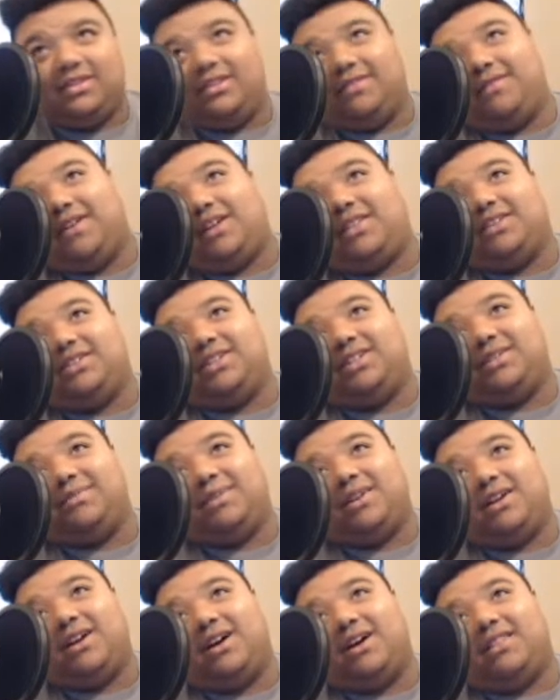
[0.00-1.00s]
the fact that she's
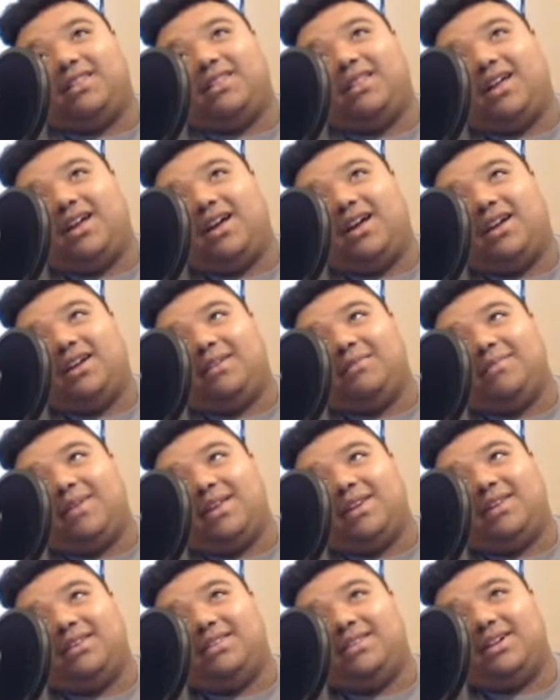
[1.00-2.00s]
been caught lying
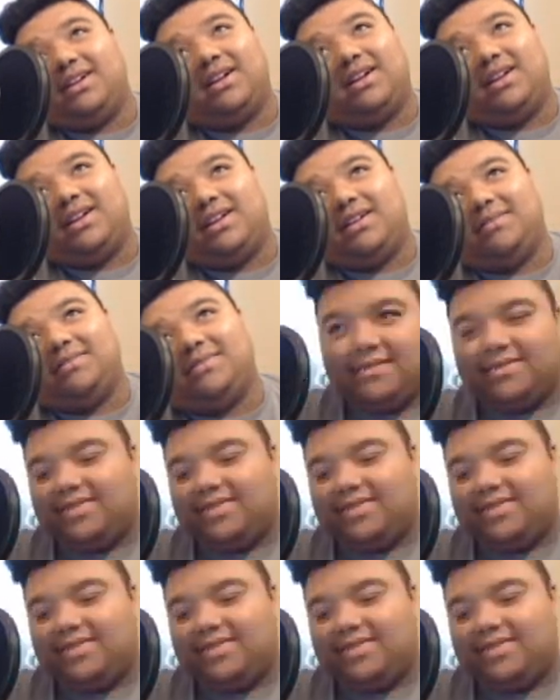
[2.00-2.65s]
many times.